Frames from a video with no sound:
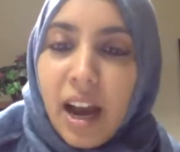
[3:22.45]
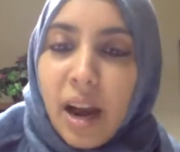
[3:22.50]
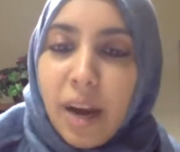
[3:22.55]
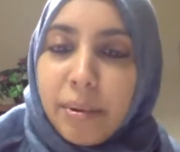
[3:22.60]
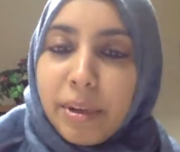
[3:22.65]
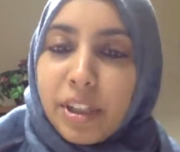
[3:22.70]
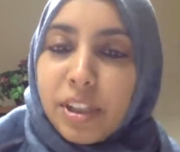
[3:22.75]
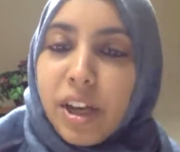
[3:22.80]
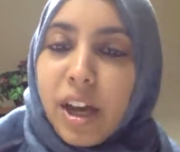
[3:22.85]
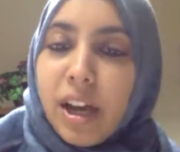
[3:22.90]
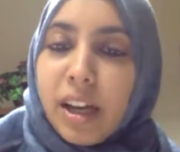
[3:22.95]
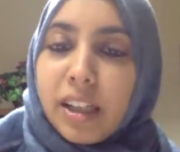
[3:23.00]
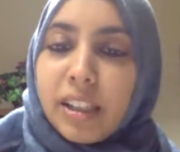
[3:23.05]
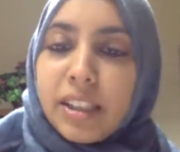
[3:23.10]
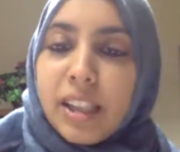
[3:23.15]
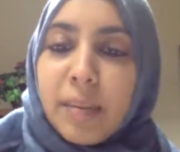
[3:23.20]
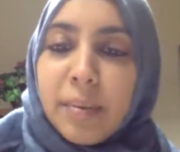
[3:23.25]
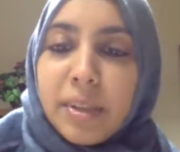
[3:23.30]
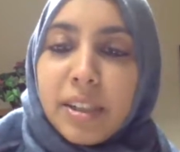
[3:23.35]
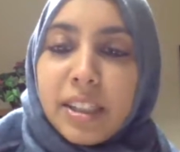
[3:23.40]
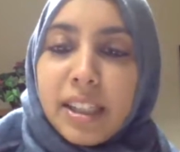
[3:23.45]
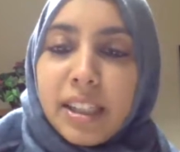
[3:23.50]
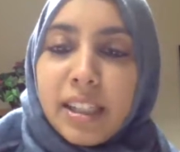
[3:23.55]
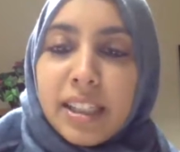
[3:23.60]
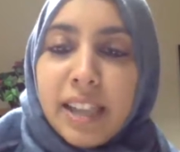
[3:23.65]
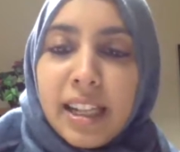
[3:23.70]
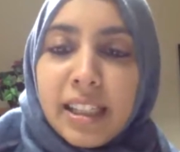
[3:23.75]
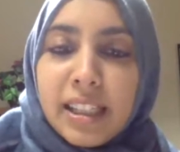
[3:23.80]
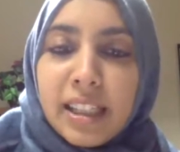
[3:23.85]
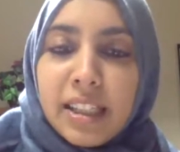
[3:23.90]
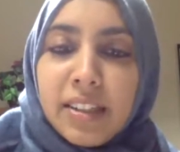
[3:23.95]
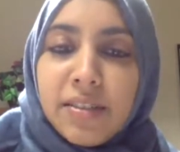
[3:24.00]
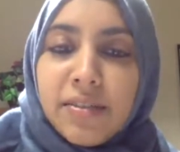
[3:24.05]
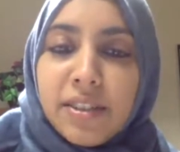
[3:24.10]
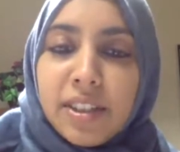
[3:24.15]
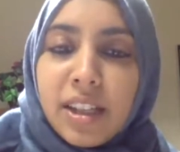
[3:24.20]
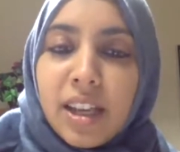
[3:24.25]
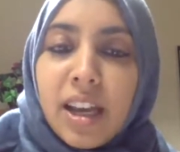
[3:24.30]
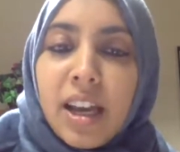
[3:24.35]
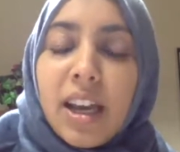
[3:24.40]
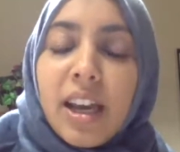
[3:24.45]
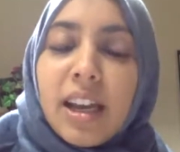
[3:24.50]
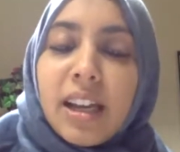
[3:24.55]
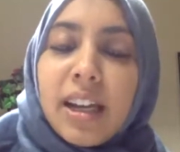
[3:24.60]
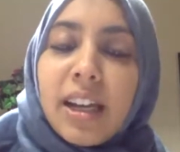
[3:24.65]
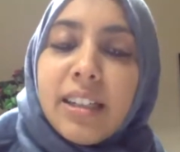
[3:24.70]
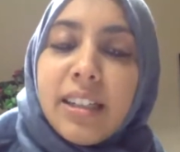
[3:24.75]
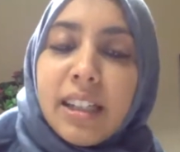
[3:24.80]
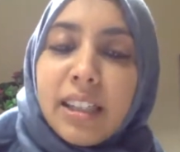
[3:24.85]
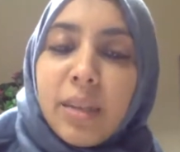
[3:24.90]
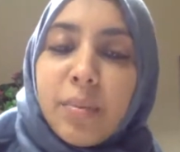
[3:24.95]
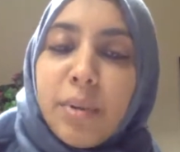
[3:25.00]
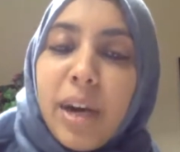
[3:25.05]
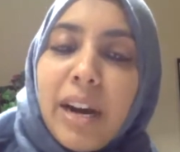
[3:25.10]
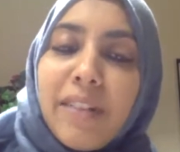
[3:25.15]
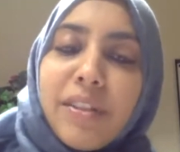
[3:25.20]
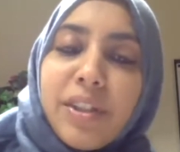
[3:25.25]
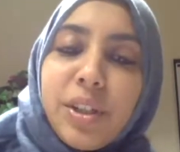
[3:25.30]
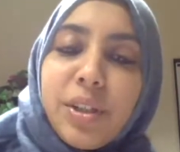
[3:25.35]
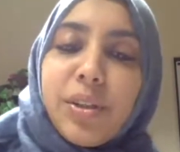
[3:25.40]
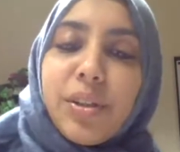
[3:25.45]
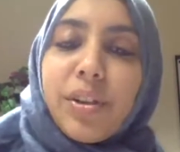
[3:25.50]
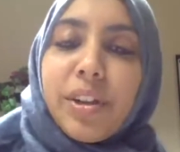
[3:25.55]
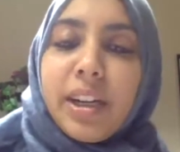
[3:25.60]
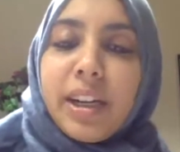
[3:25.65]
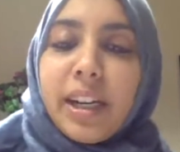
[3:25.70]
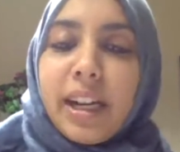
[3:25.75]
He taught summer intensives, conducted private tutoring,